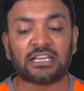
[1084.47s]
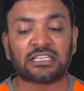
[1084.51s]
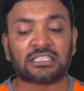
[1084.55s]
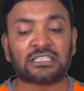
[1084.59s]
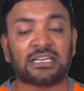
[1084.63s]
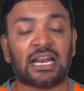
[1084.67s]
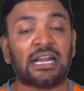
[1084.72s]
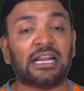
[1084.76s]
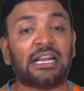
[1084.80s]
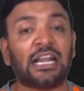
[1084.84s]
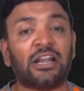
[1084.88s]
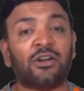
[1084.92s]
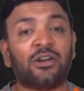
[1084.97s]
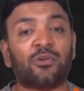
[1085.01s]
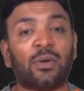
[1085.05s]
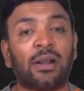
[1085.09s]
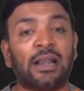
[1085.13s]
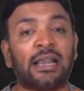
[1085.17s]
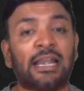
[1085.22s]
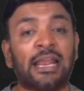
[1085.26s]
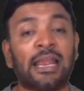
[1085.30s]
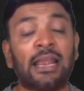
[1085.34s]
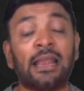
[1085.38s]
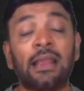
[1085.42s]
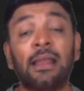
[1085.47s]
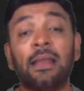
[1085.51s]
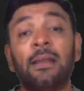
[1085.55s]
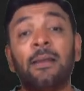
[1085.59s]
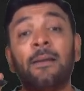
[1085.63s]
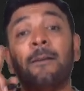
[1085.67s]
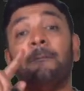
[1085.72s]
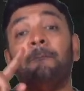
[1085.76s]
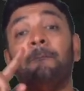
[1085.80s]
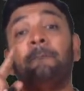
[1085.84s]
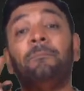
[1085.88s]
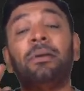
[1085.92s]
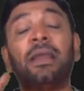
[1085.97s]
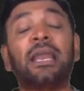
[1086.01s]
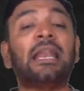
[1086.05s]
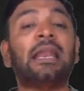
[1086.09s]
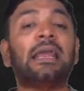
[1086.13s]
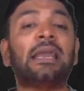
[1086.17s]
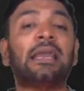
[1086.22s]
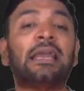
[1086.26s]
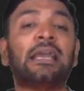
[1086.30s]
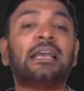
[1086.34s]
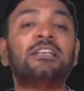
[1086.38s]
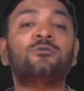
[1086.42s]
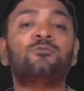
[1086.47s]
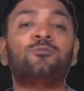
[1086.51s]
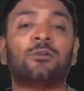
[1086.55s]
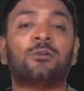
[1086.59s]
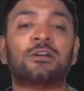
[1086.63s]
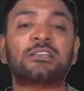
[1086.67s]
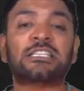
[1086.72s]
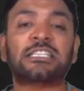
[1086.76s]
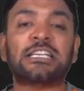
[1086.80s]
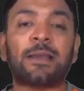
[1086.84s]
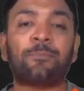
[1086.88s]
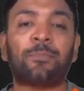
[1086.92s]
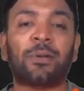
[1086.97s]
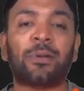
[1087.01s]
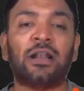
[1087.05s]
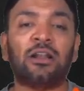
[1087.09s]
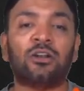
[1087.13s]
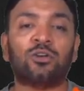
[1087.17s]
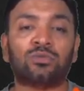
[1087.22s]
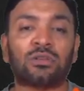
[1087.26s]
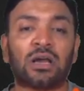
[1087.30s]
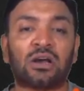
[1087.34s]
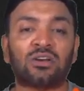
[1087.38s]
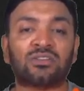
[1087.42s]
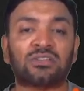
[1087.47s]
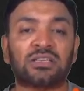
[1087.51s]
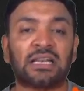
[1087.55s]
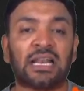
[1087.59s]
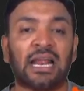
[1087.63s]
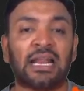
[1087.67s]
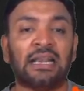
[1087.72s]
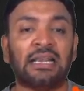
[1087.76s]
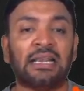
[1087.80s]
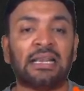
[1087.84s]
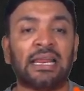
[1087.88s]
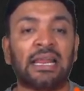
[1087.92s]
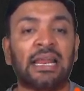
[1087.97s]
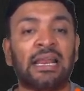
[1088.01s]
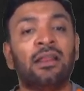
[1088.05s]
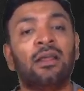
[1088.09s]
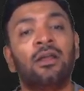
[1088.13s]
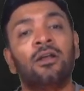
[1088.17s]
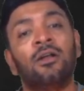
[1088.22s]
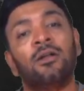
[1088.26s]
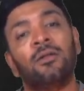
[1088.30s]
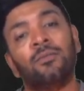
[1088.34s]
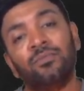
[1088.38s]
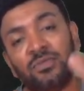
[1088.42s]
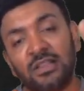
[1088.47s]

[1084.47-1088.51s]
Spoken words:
is 1920. Beginning is 1st April 2019.